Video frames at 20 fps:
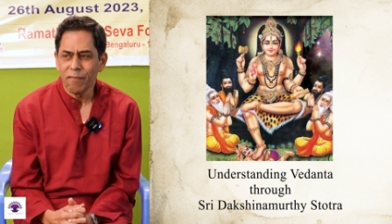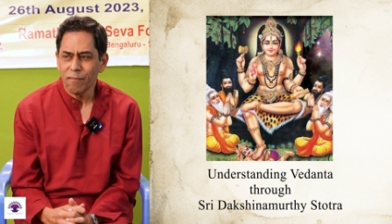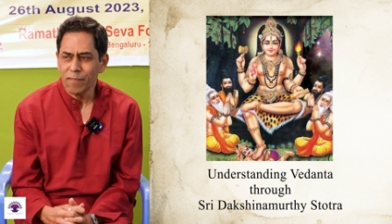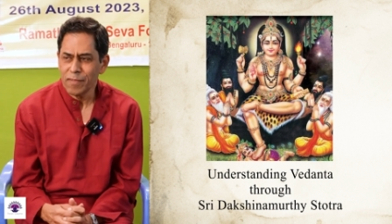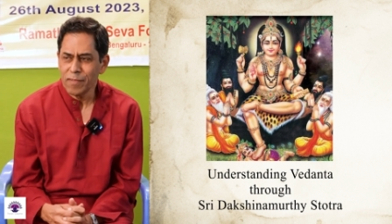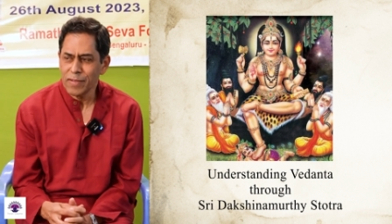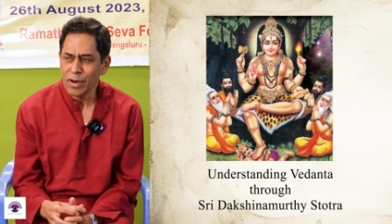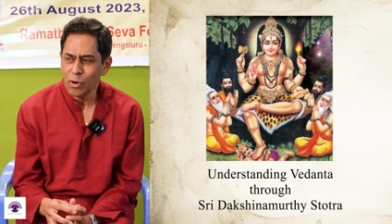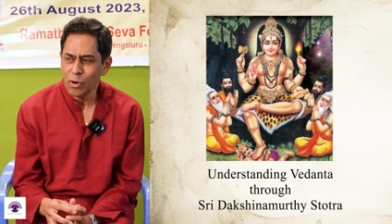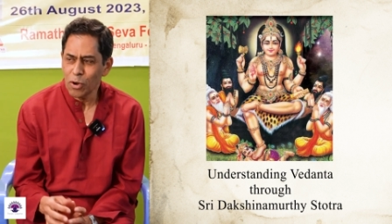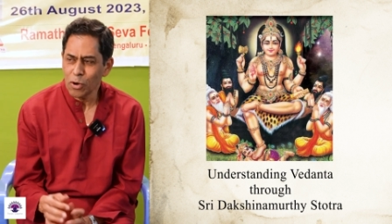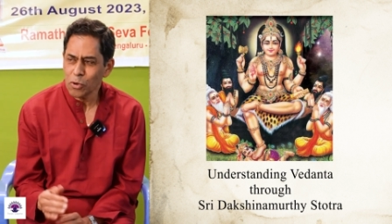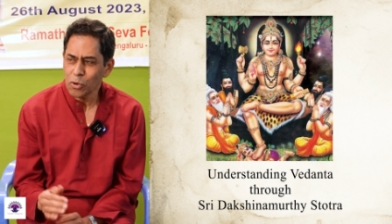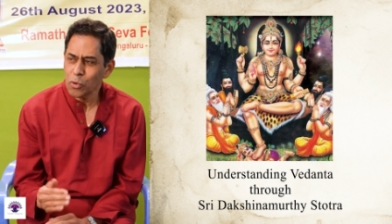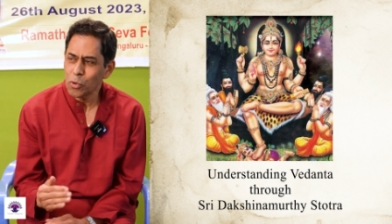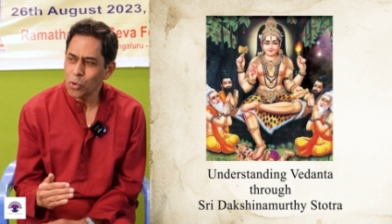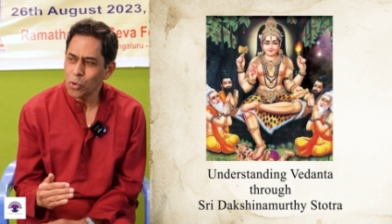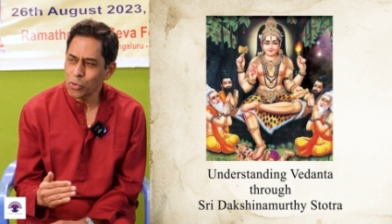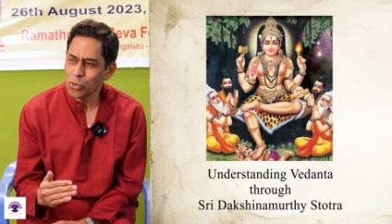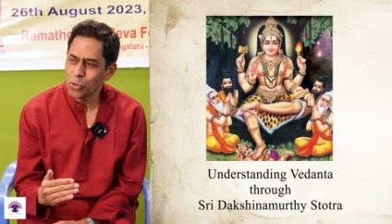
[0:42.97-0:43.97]
We will
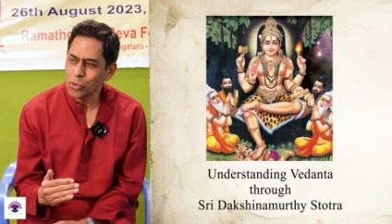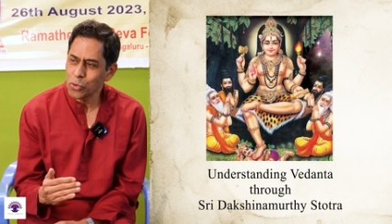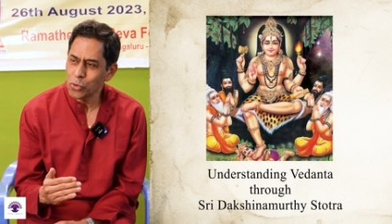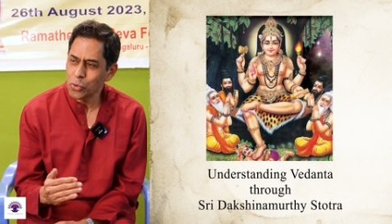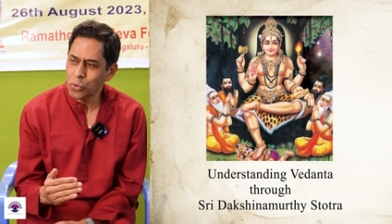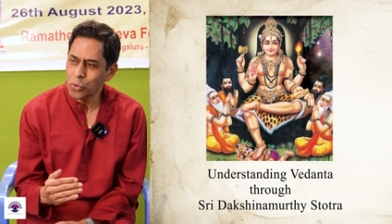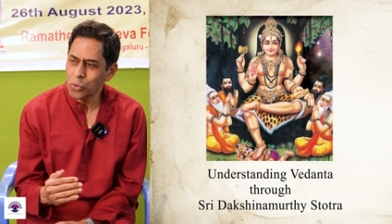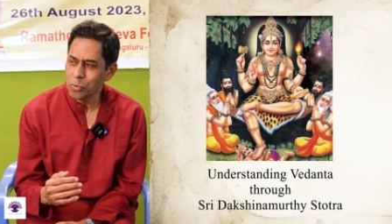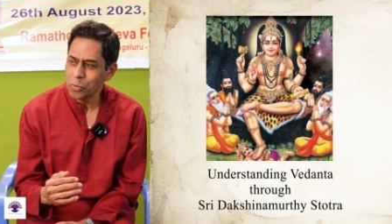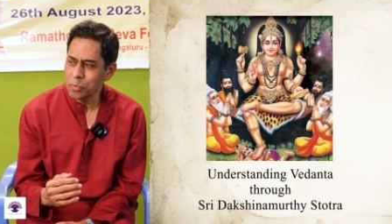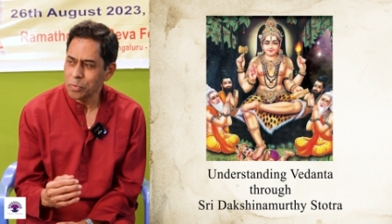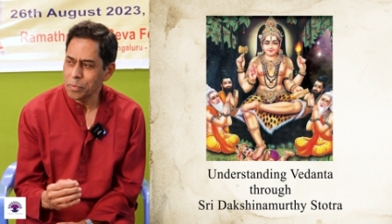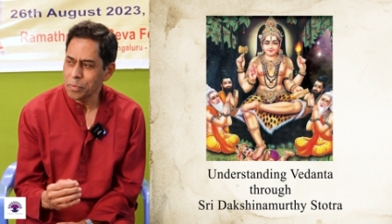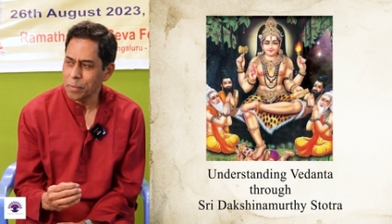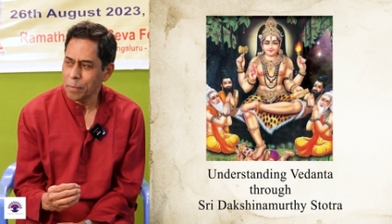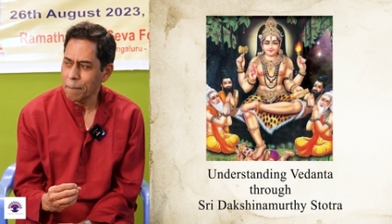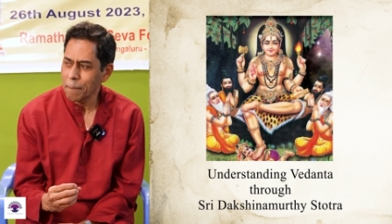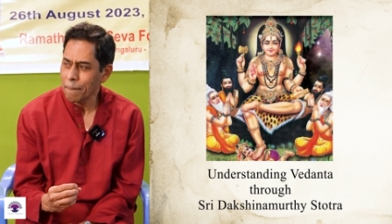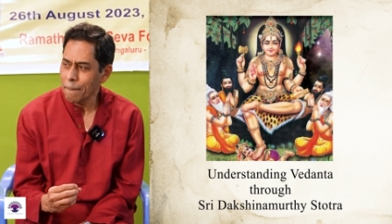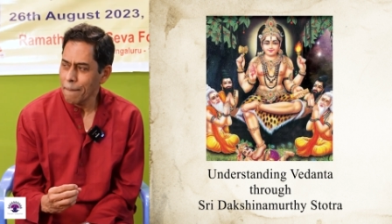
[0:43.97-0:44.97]
not go through
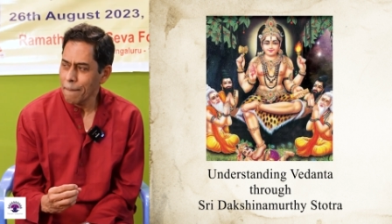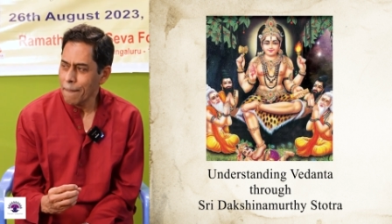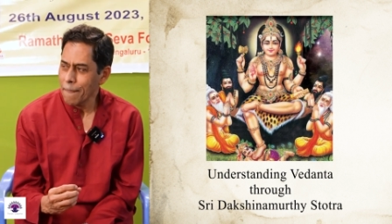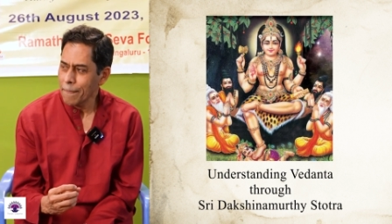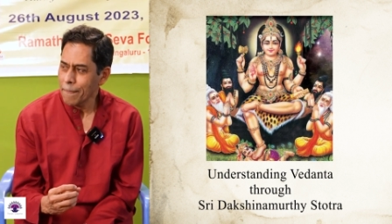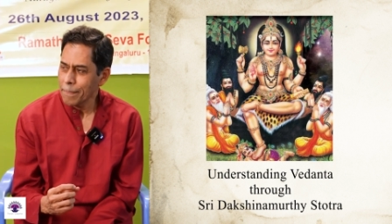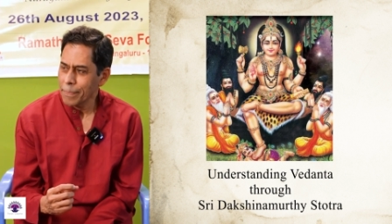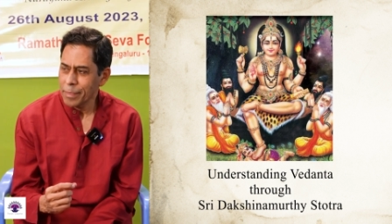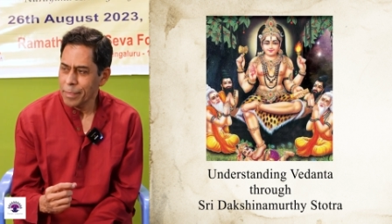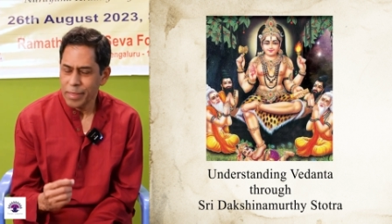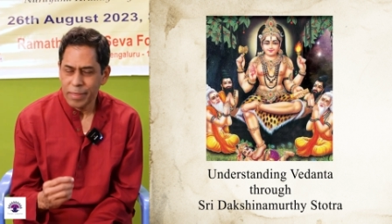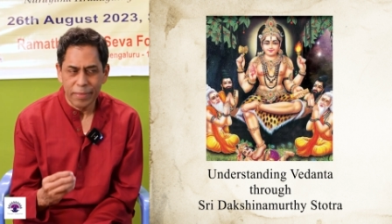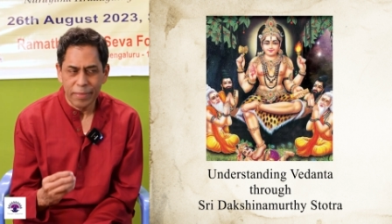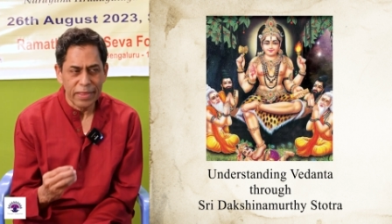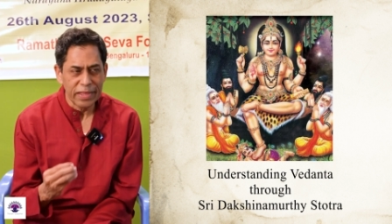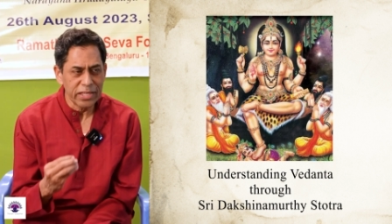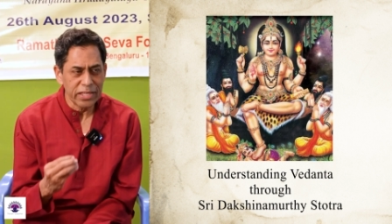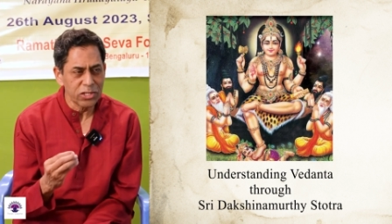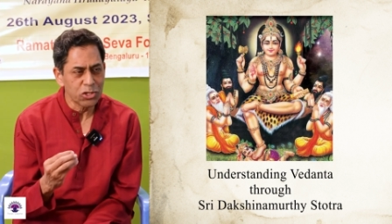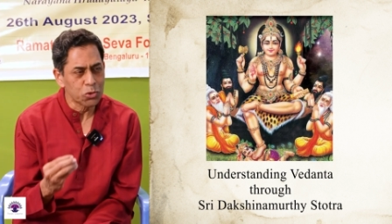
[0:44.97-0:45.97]

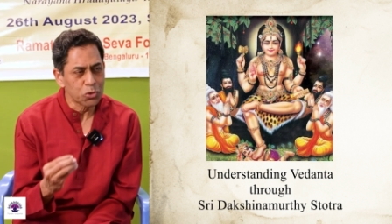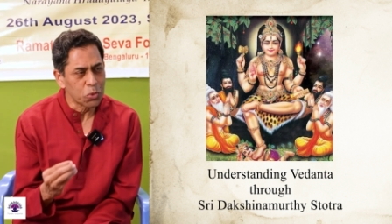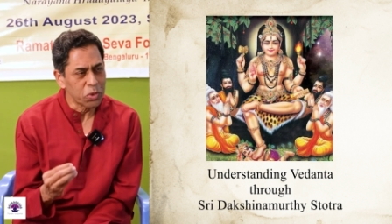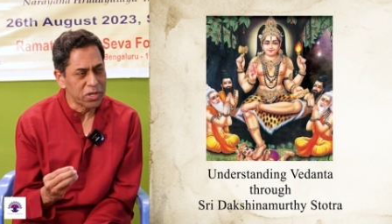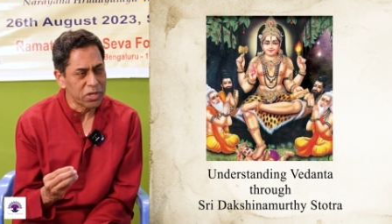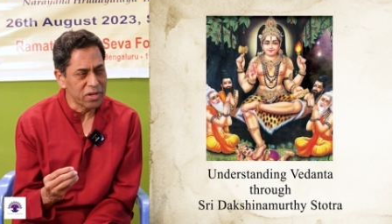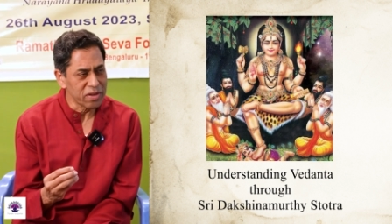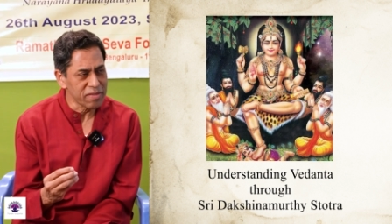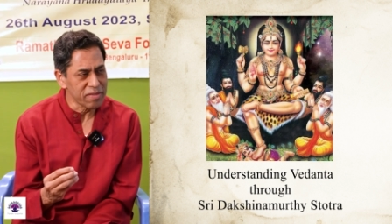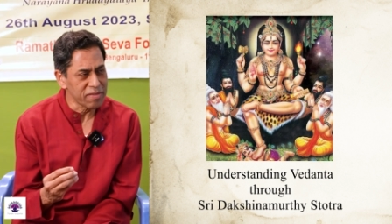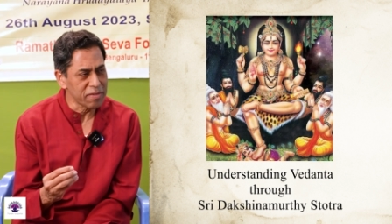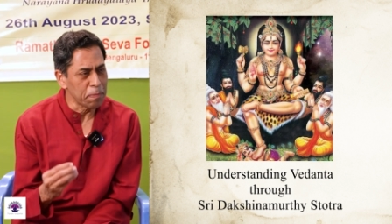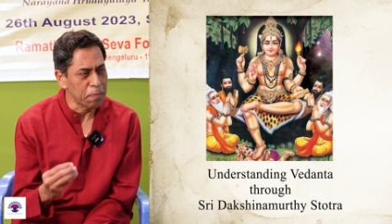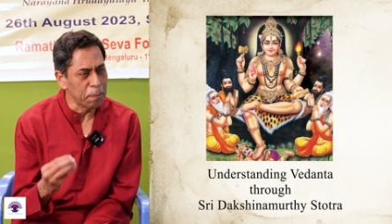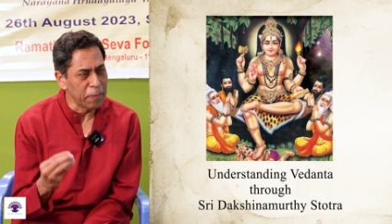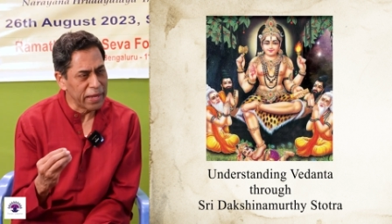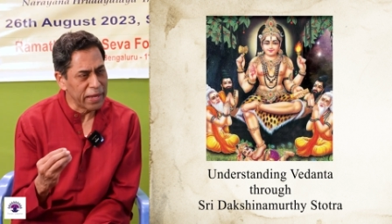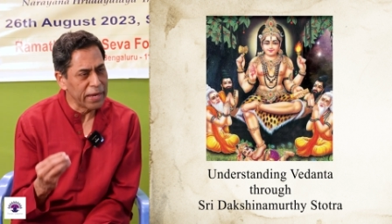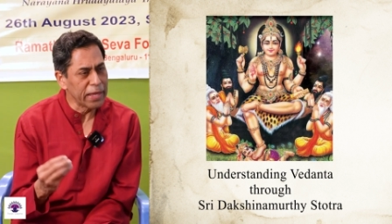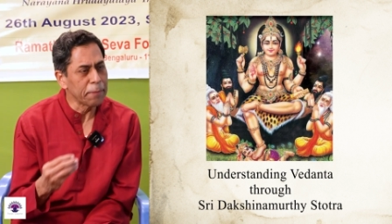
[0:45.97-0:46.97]
each verse
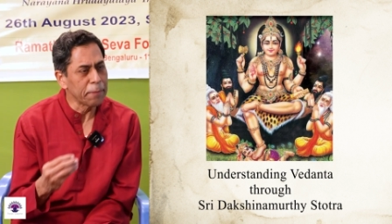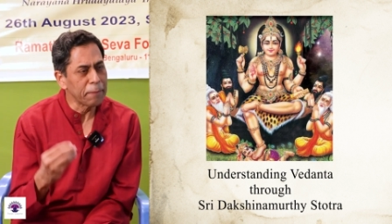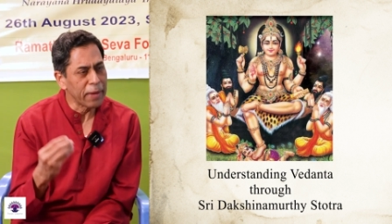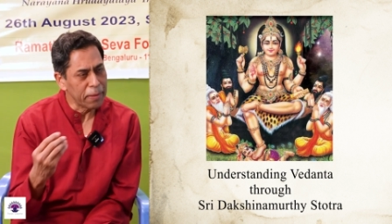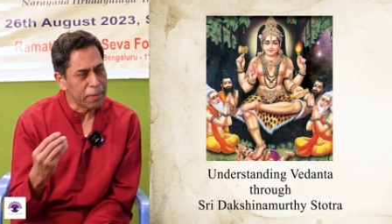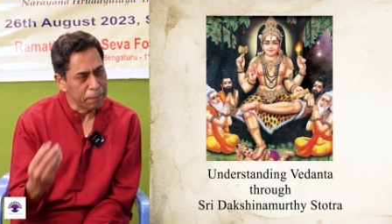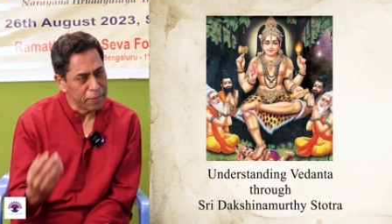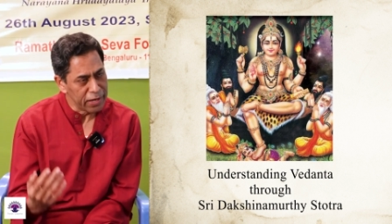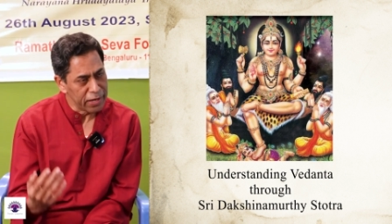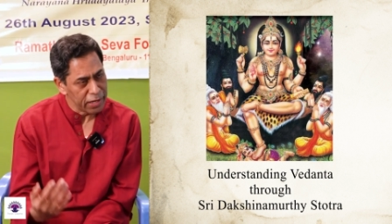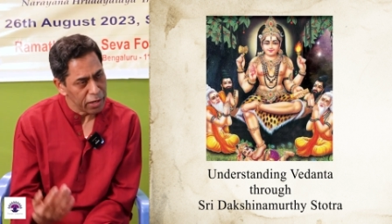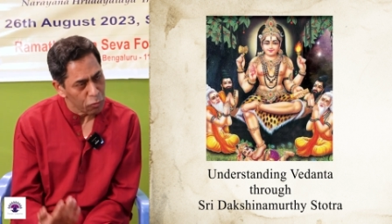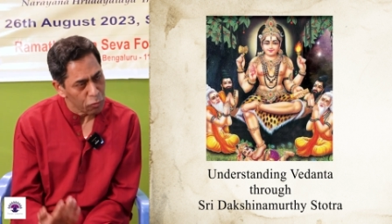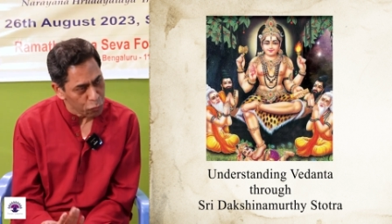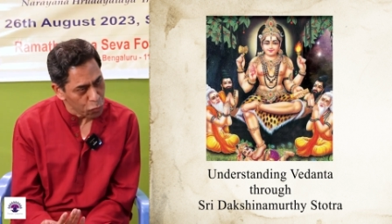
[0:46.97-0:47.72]
meaning by meaning.